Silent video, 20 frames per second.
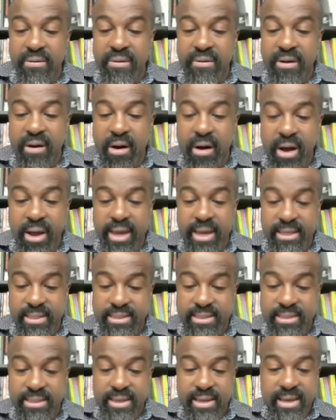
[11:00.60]

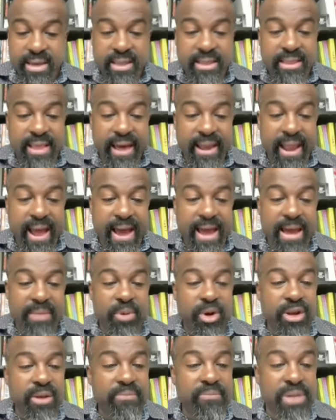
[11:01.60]
August, that I am
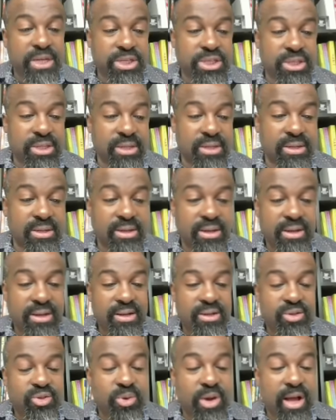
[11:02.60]
on a mission
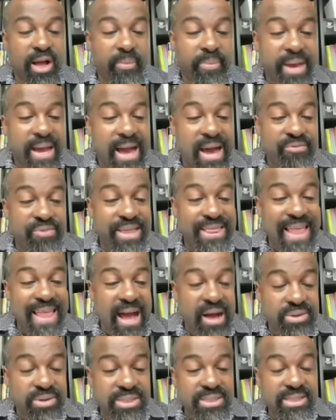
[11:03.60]
to help
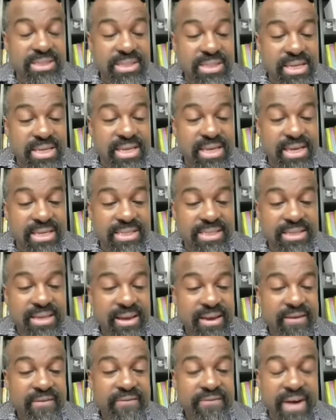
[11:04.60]
100,000 seniors
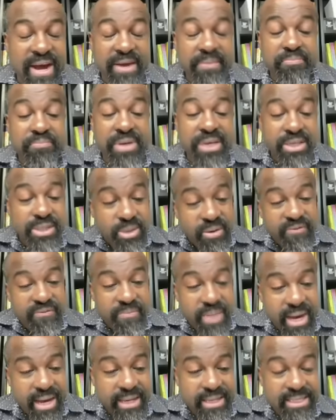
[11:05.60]
find peace of
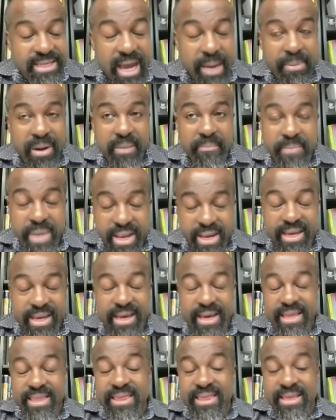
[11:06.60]
mind about
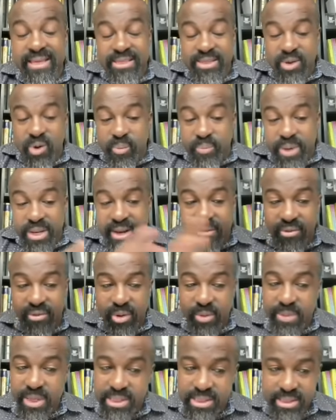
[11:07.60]
Medicare this open
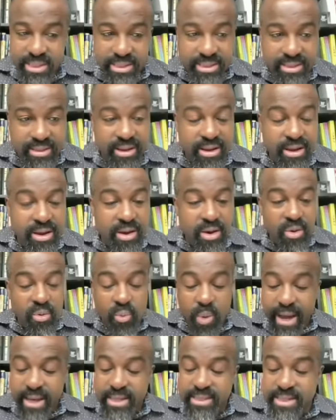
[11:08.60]
enrollment season.
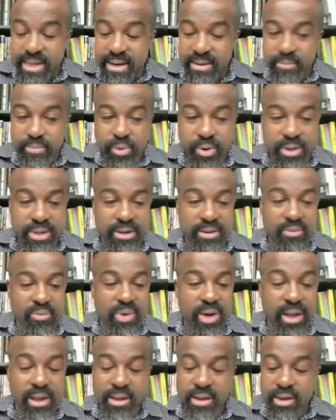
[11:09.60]
Why is that important?
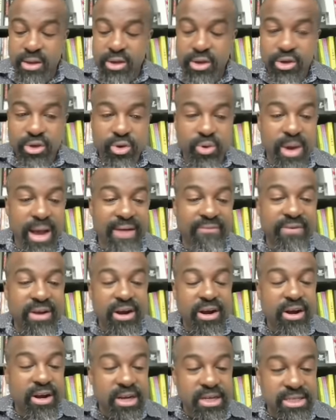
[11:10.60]
Well, you have
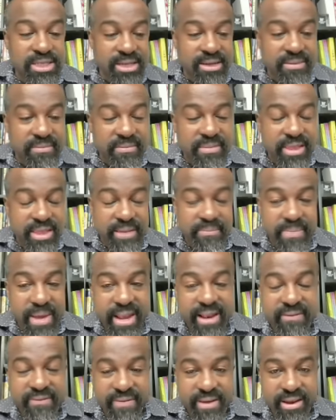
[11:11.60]
earned the
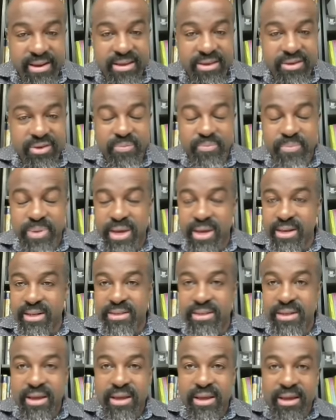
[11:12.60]
benefit. You paid,
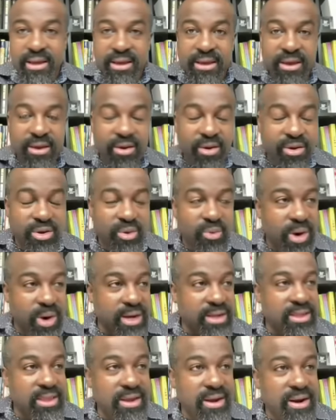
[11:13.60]
you
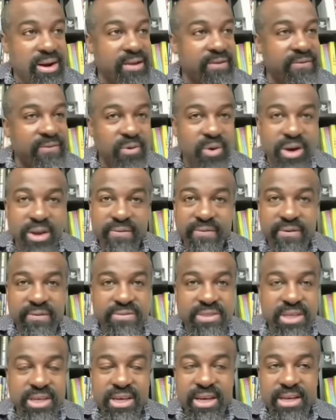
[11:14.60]
worked 30, 40, 50
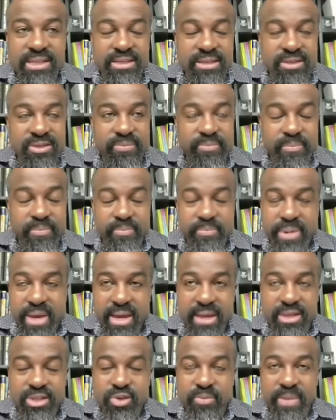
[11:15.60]
years into
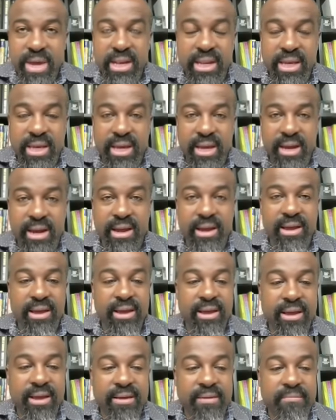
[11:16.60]
paying to Medicare,
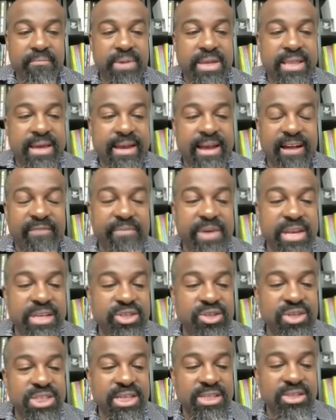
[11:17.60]
but the government is
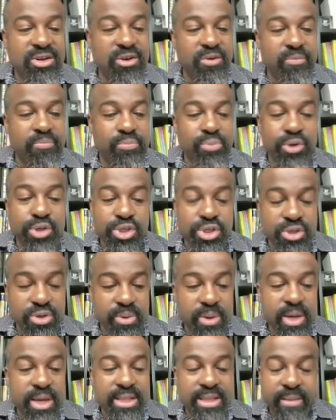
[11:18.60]
not just going to put you
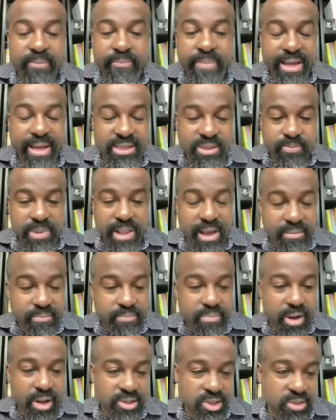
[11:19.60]
in the best plan
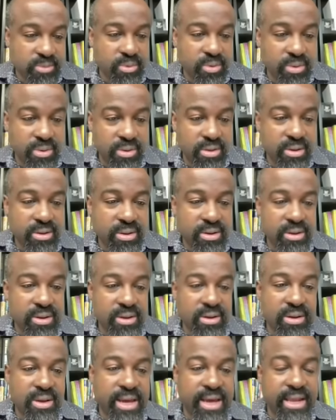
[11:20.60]
possible.
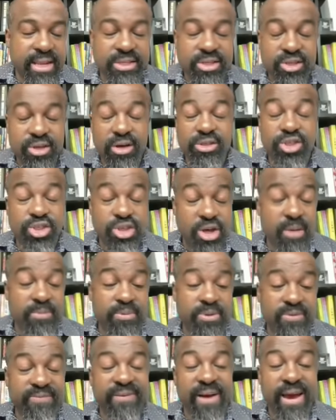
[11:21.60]
It is your job to
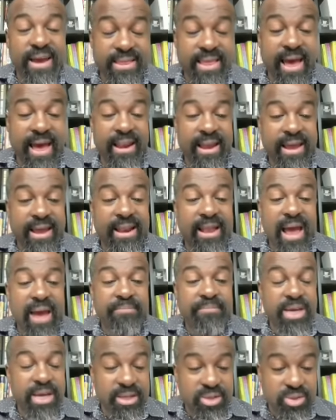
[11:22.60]
find that, and I'm
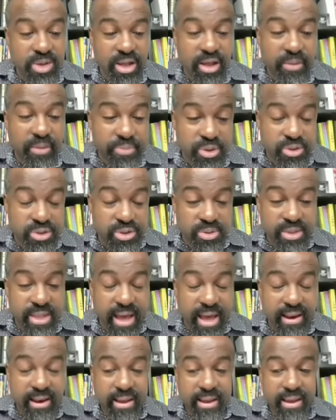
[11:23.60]
here to help you do
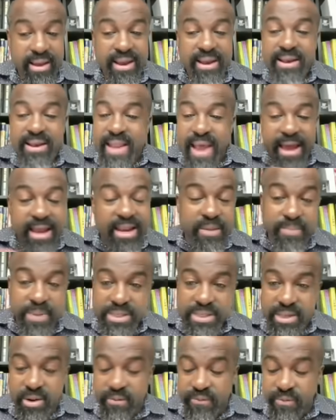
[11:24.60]
that.
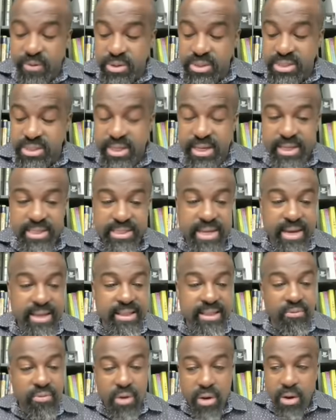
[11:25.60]
90% of all seniors are in the
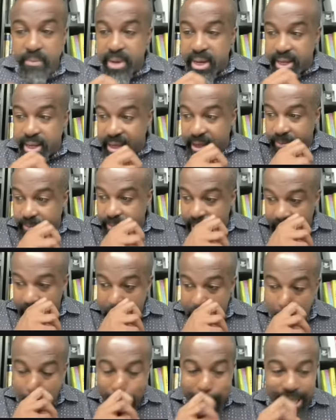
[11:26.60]
wrong Medicare plan,
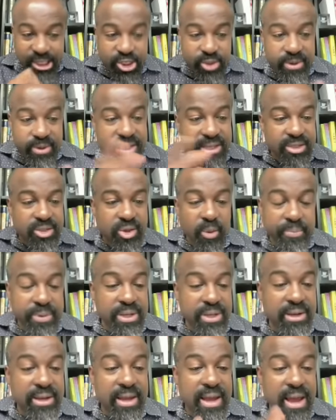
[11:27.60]
and during this
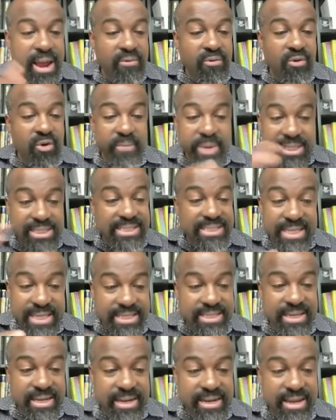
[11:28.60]
open enrollment
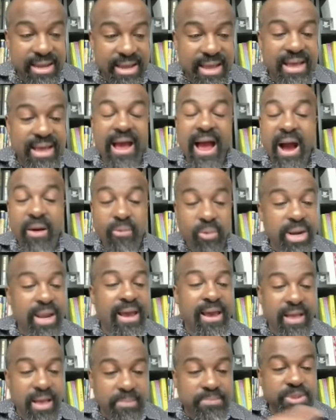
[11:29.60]
season, I want to
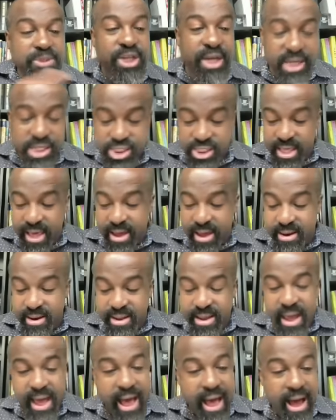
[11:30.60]
help change that.
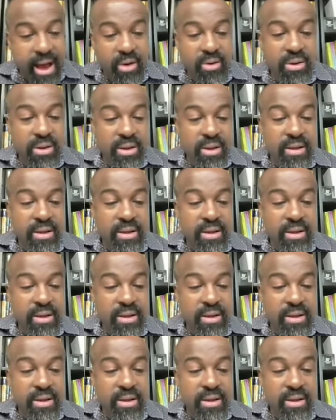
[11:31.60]
How?